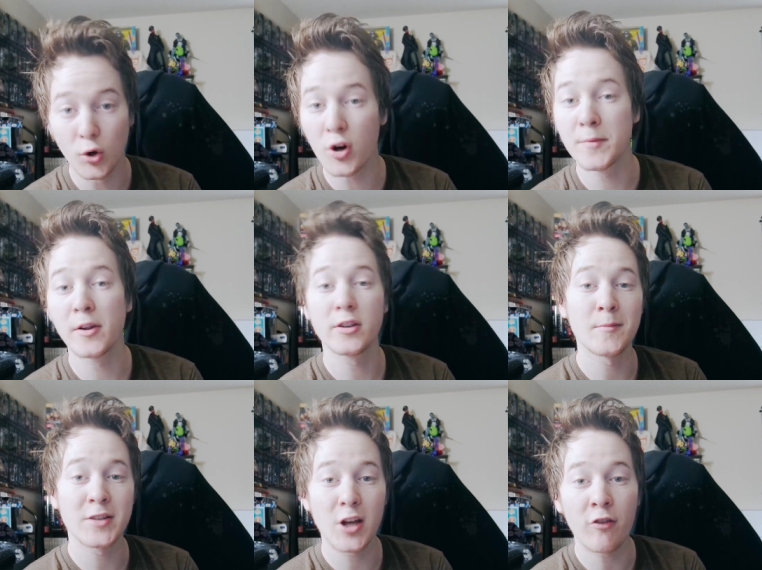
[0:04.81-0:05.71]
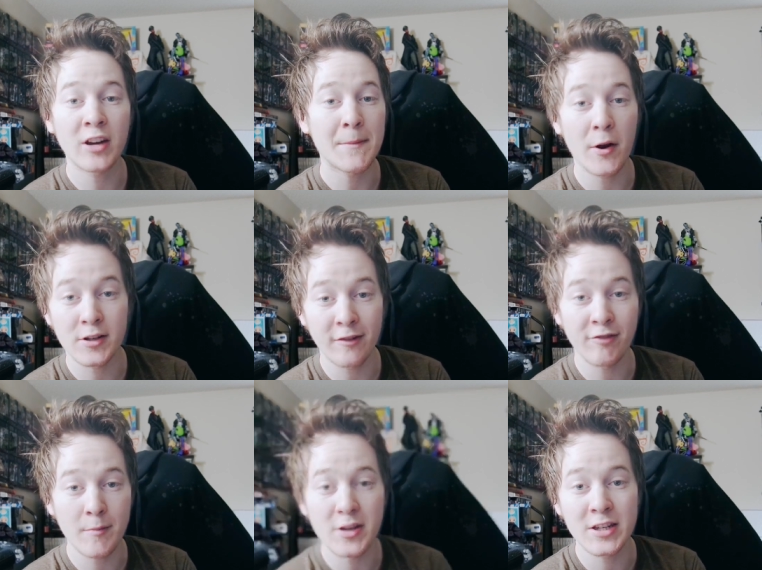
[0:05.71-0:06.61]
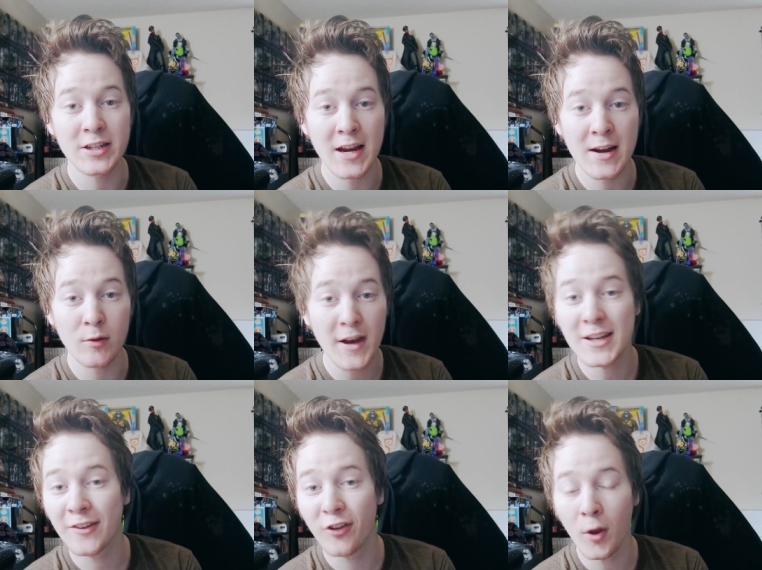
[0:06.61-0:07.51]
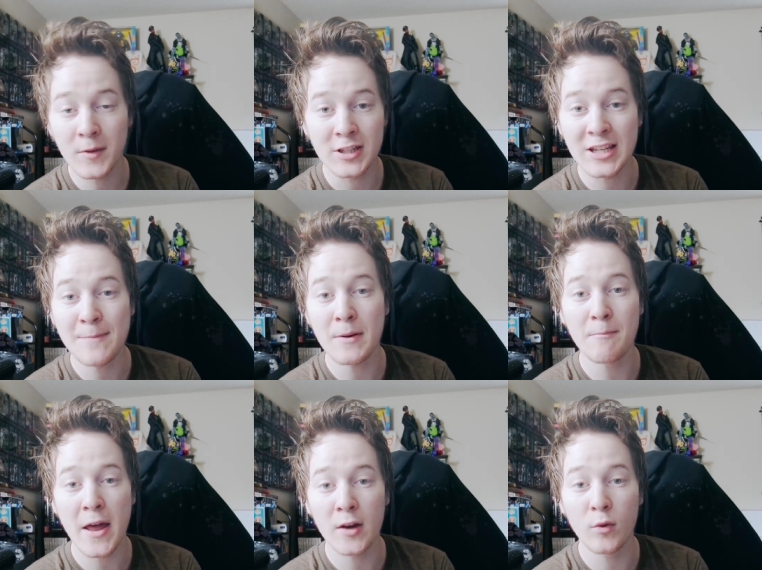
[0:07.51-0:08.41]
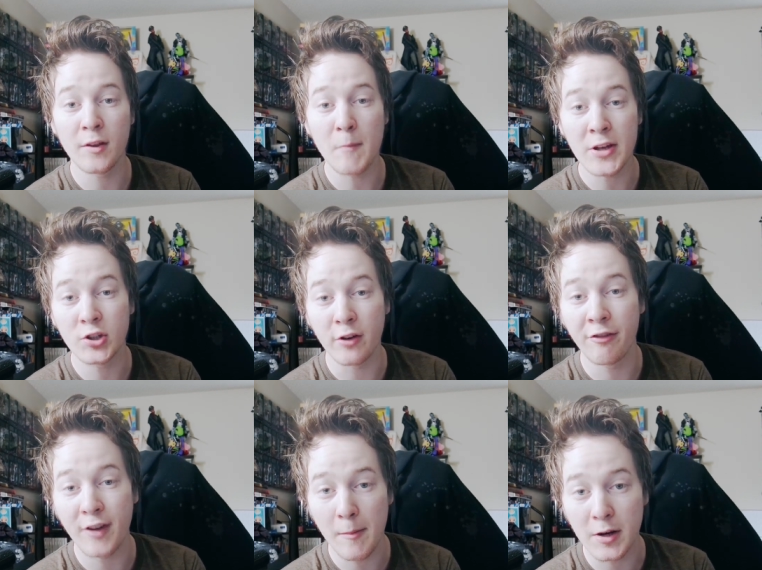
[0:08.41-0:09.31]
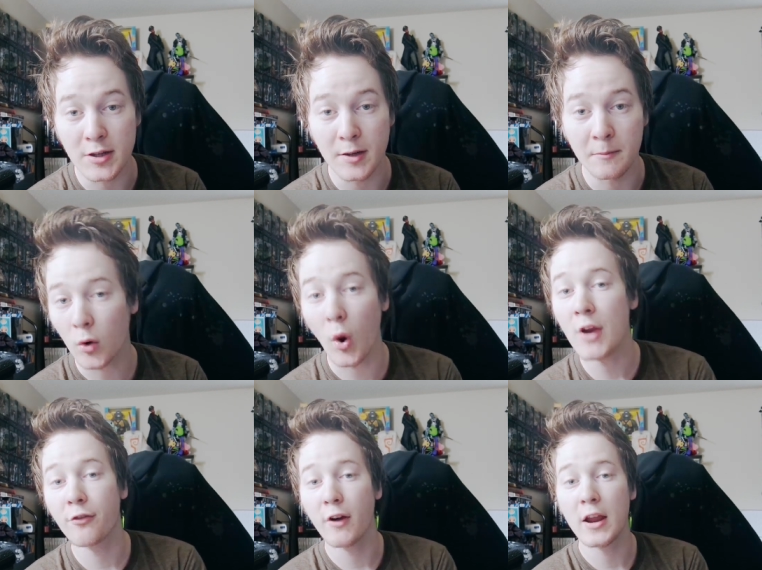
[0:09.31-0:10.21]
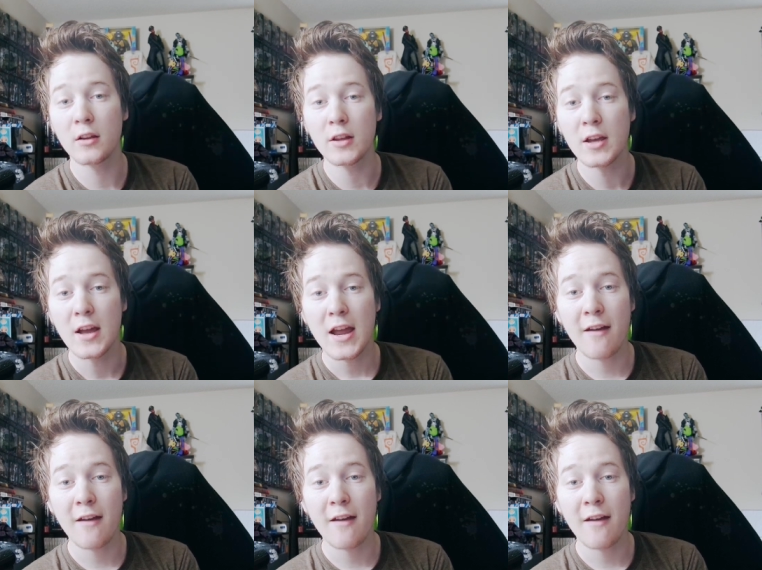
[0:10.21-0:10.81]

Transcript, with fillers: George Miller himself came out as a feminist saying that his film is deep embedded with a message of feminism, and quite frankly,